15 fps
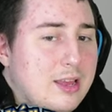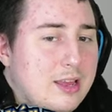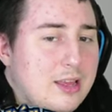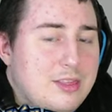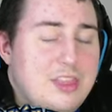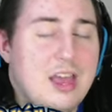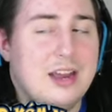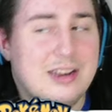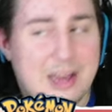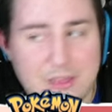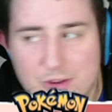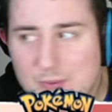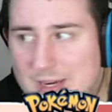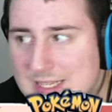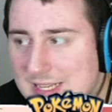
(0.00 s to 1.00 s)
the, another
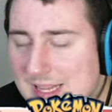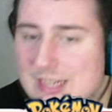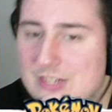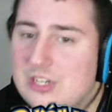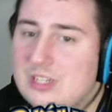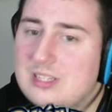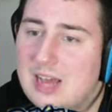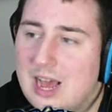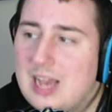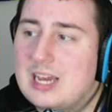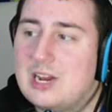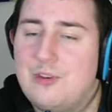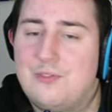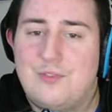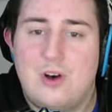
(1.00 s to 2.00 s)
reason that she's gonna
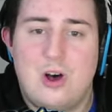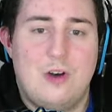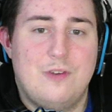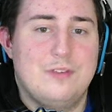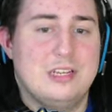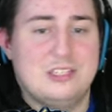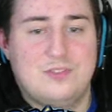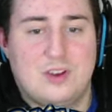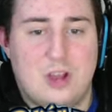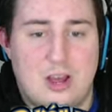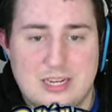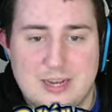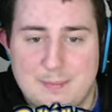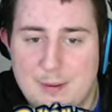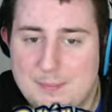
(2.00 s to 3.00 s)
evolve is for content
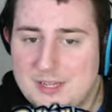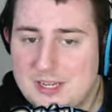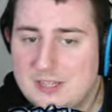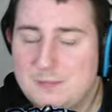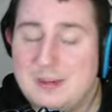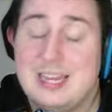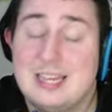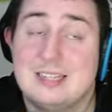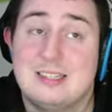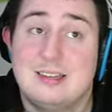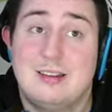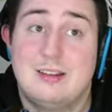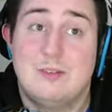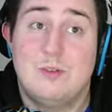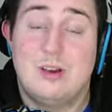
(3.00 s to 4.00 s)
purposes, because
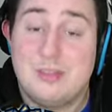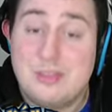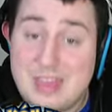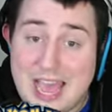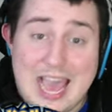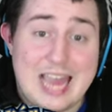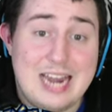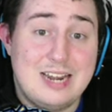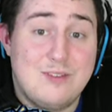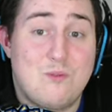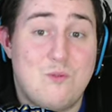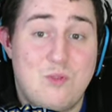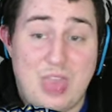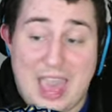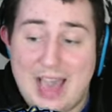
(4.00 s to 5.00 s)
that,
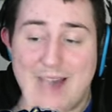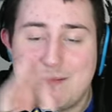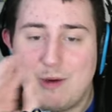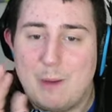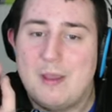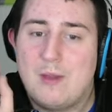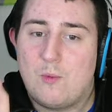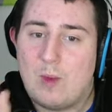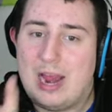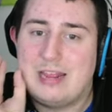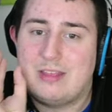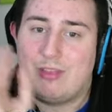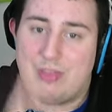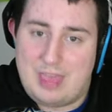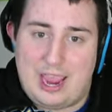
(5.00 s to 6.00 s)
that moment right
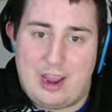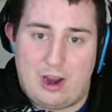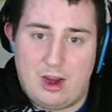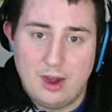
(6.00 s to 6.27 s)
there